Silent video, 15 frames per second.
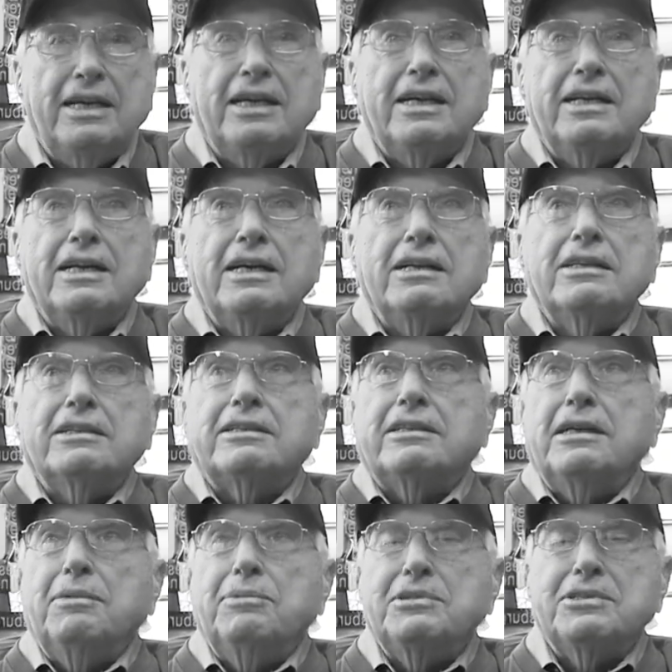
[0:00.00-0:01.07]
And I looked
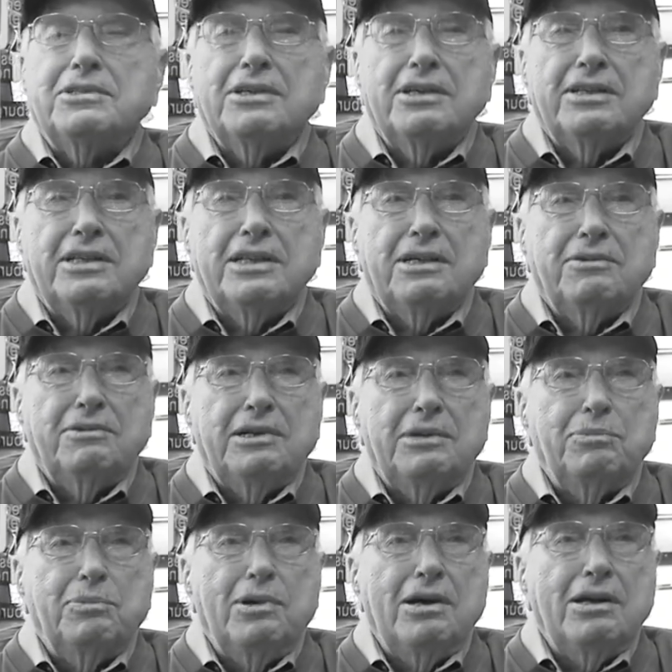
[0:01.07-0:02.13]
up and saw that
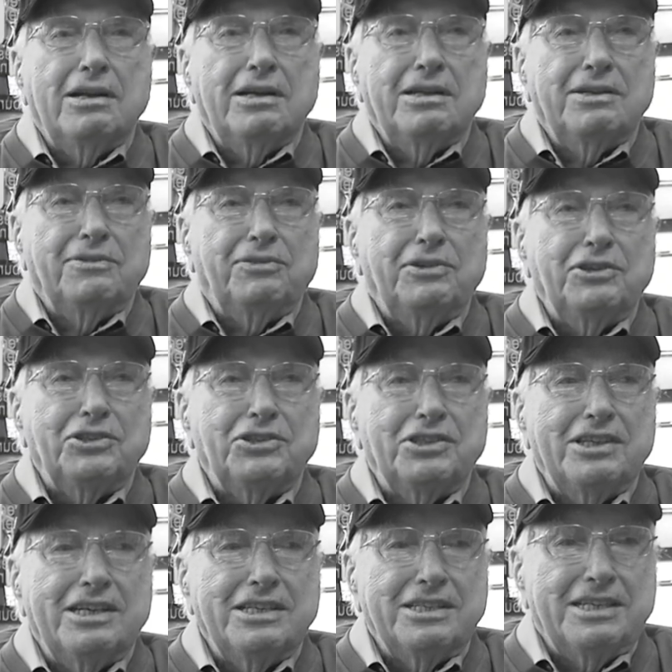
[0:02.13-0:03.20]
red ball on the
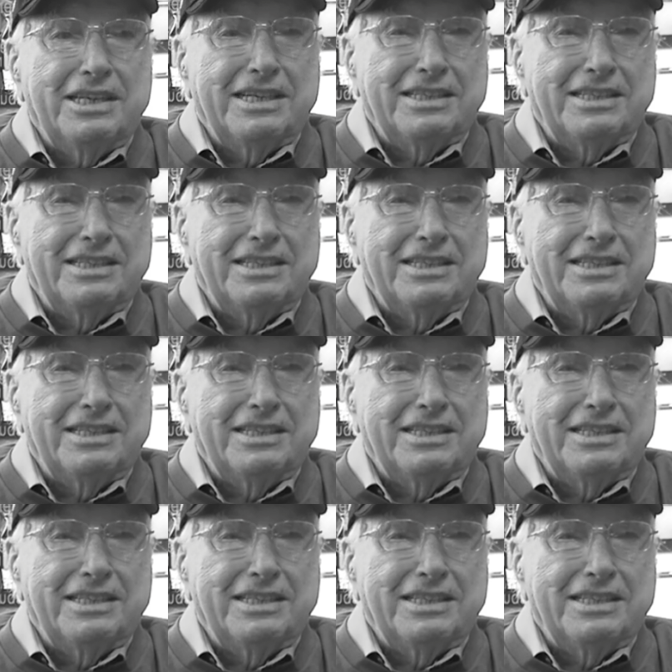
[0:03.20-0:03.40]
fuselage, and I